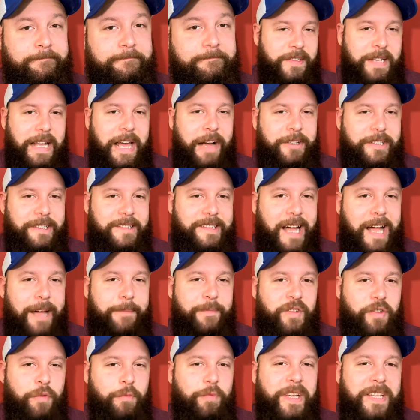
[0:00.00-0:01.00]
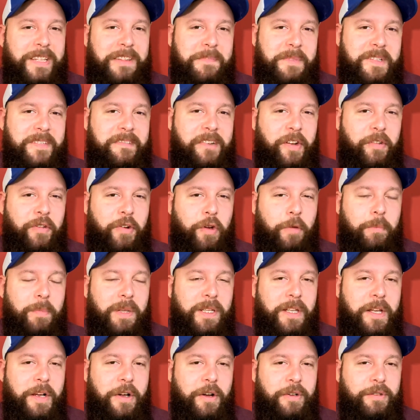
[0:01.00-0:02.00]
Now it's time to read the material
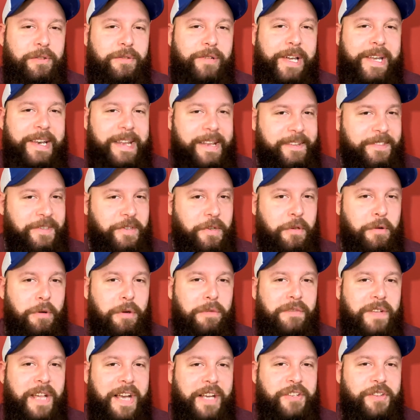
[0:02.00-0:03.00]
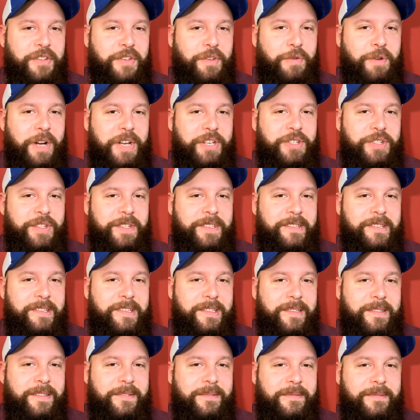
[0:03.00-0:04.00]
below and answer the reflection
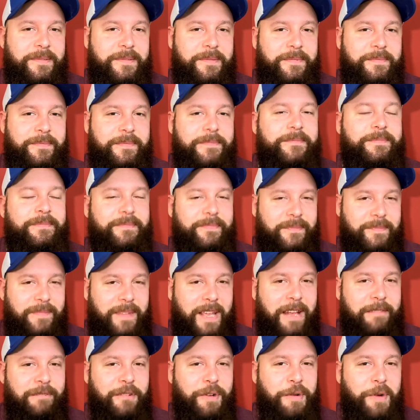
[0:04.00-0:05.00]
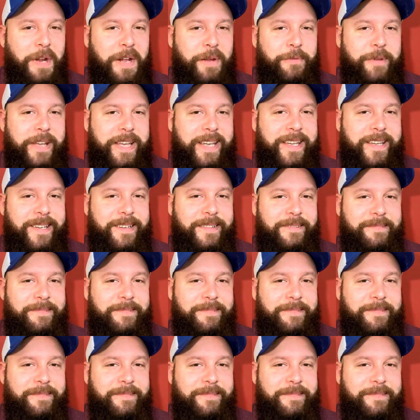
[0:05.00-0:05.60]
questions. Have a great week.